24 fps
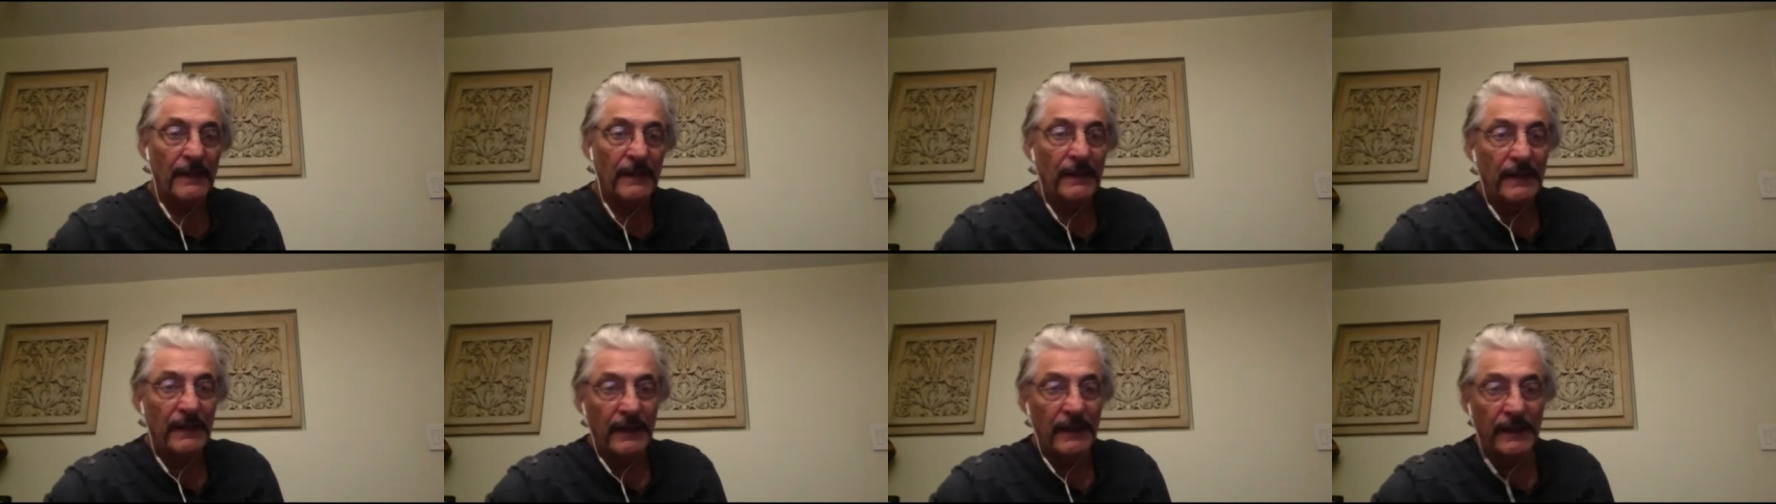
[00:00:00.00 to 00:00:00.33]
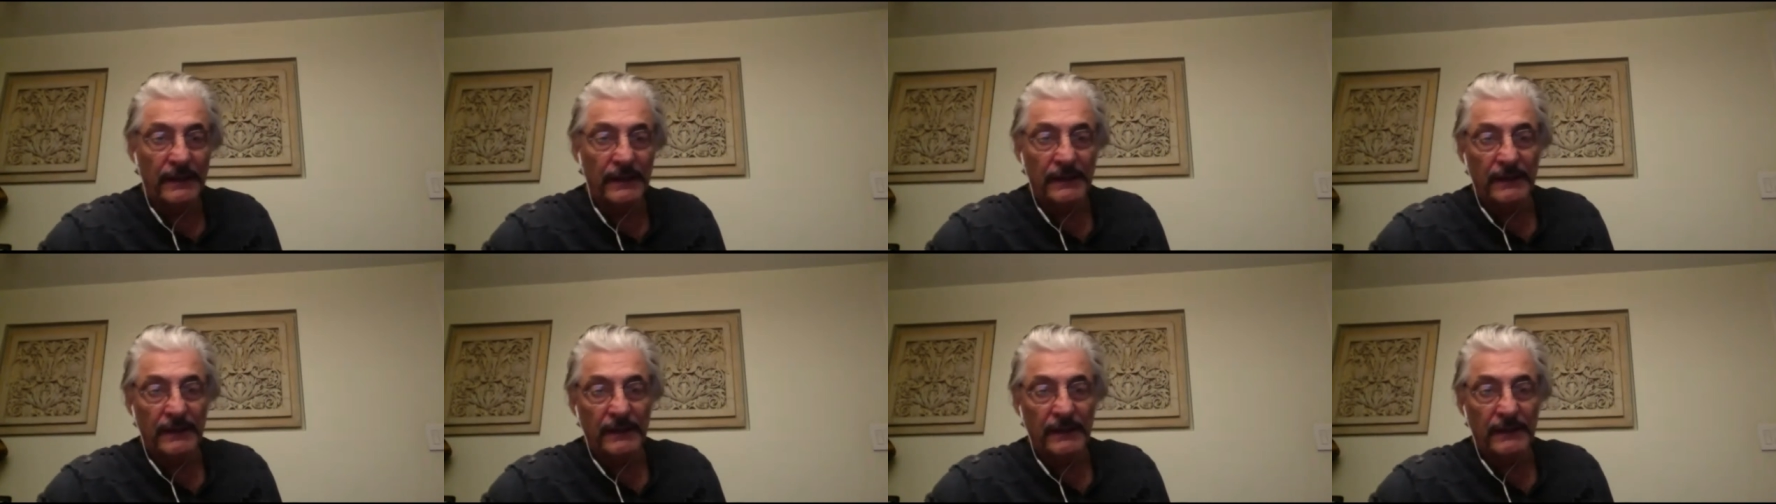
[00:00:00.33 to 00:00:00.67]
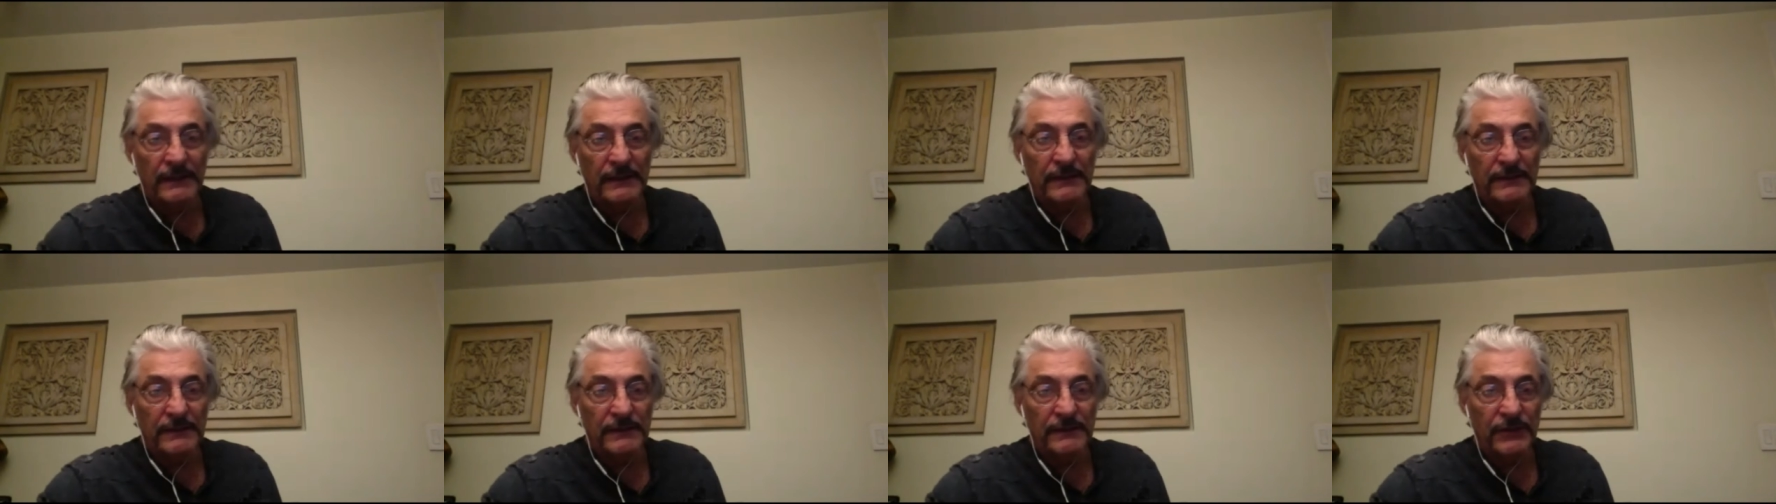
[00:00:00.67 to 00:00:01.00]
Right. And, uh,
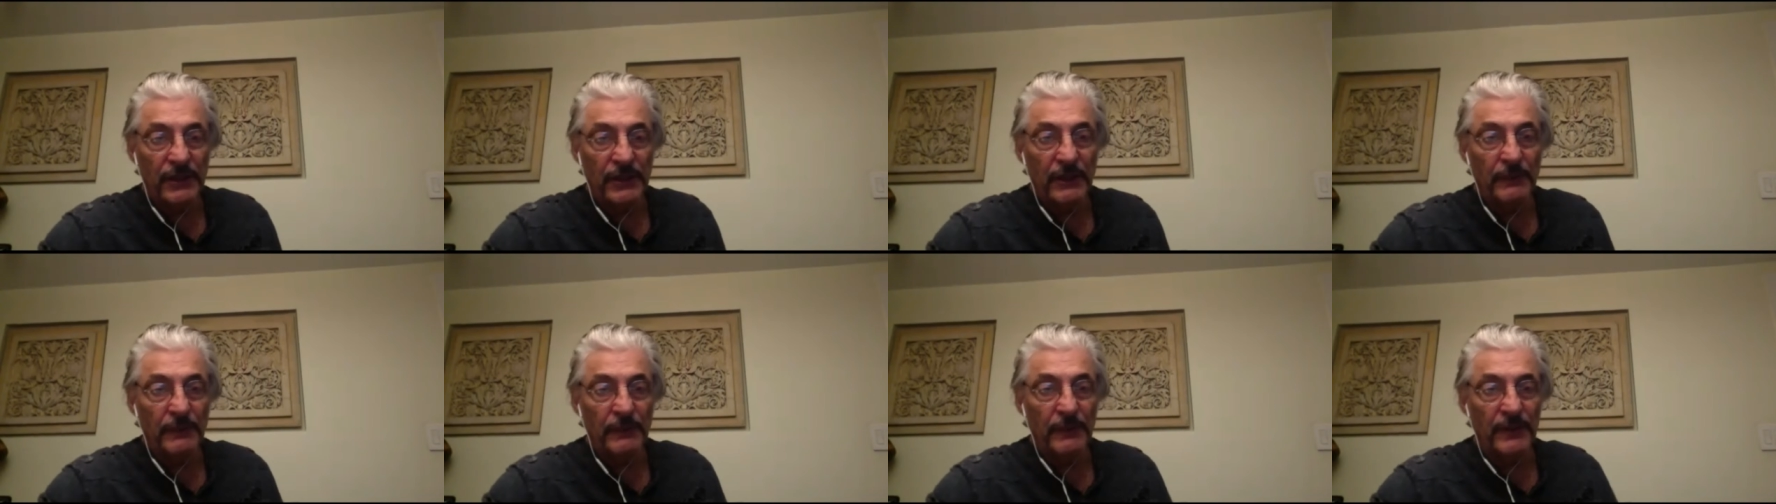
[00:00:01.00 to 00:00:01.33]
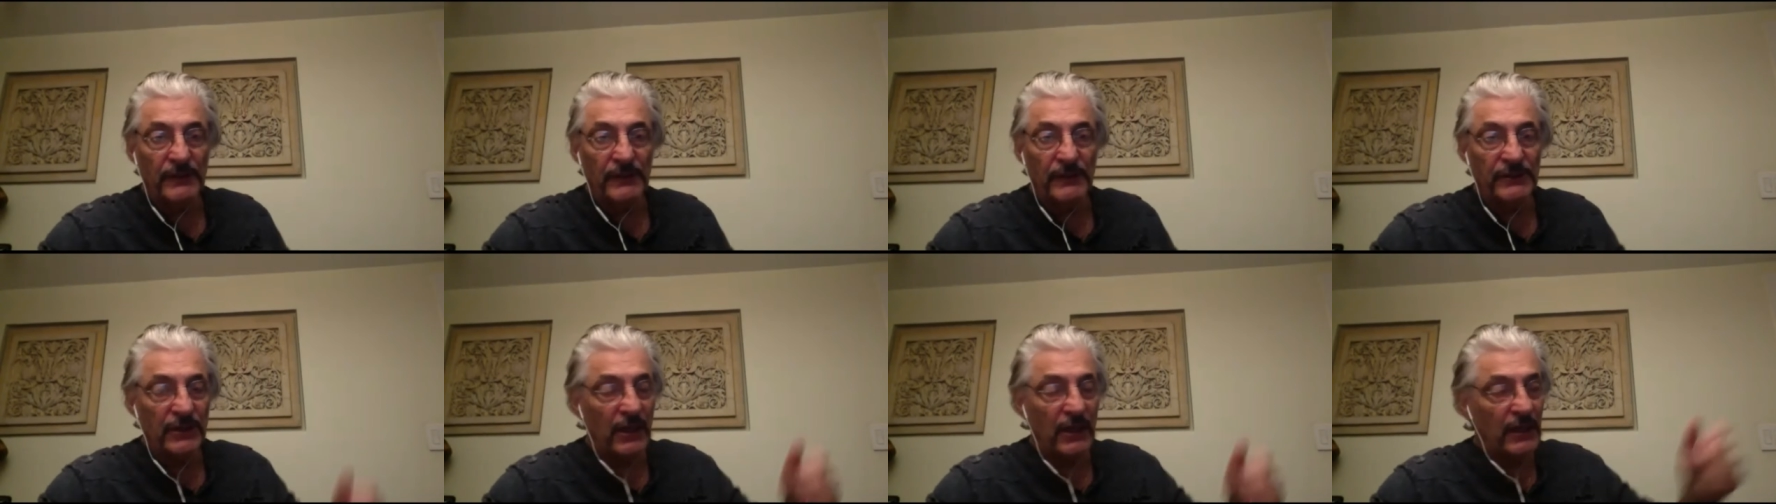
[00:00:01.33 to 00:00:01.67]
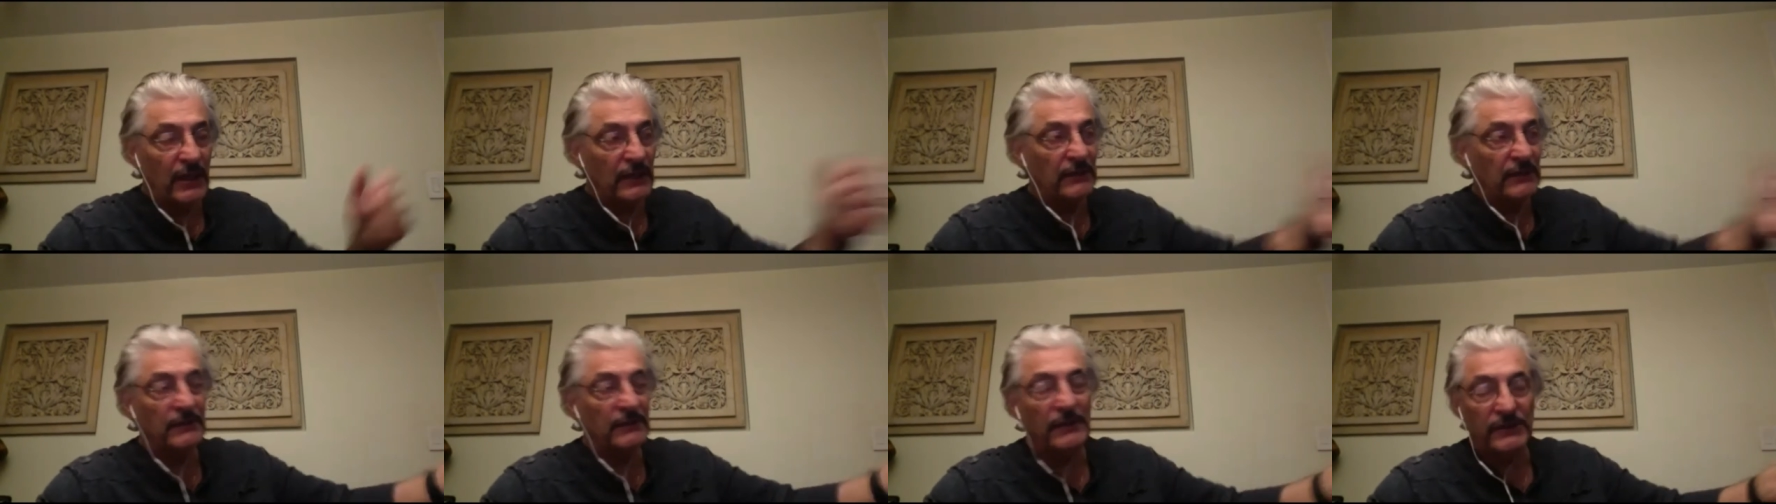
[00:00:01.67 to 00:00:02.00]
so he put us
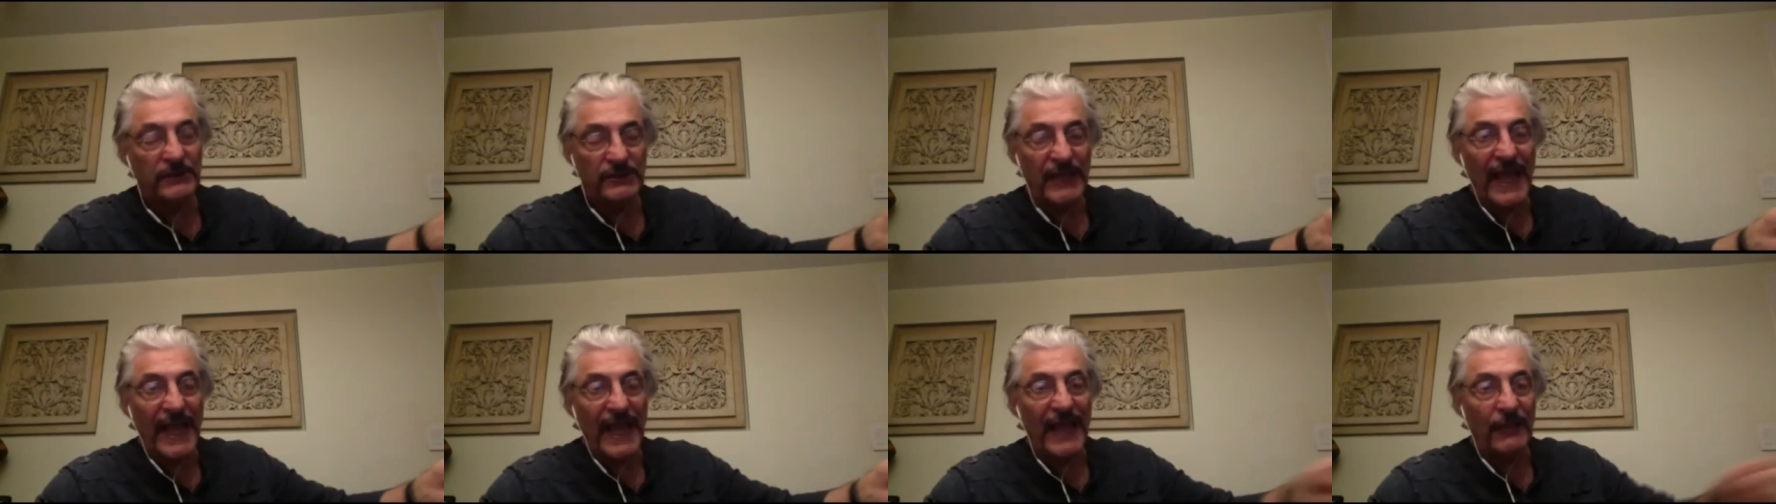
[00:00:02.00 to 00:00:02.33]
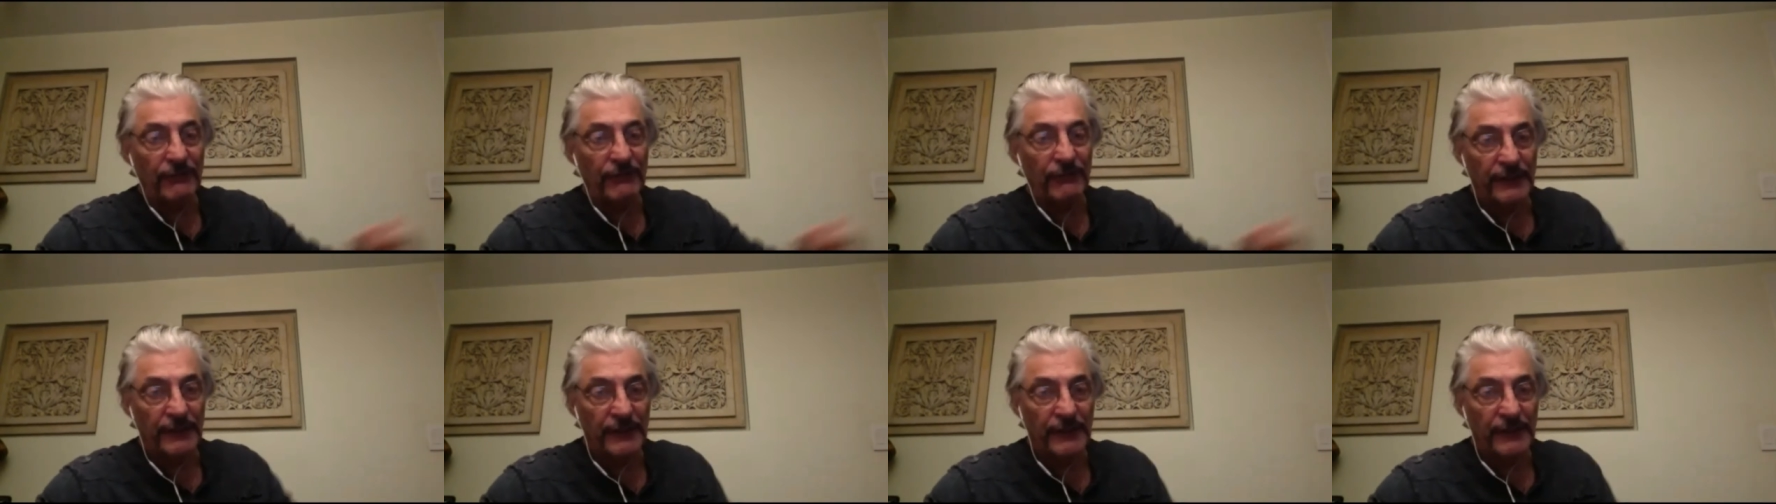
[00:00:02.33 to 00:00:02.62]
on a salary.